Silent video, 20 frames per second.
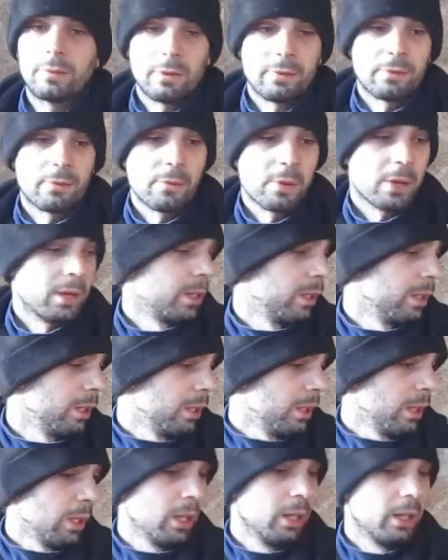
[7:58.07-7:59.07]
everywhere.
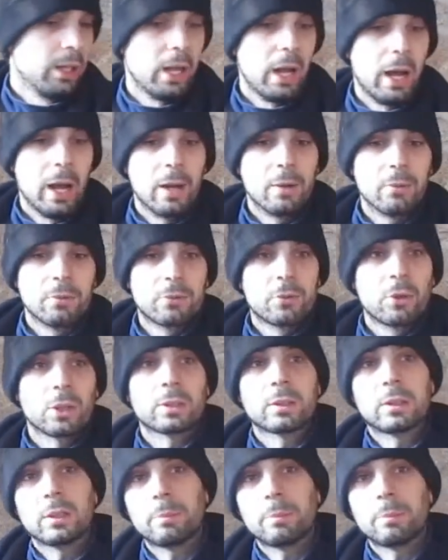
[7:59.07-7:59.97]
I've got the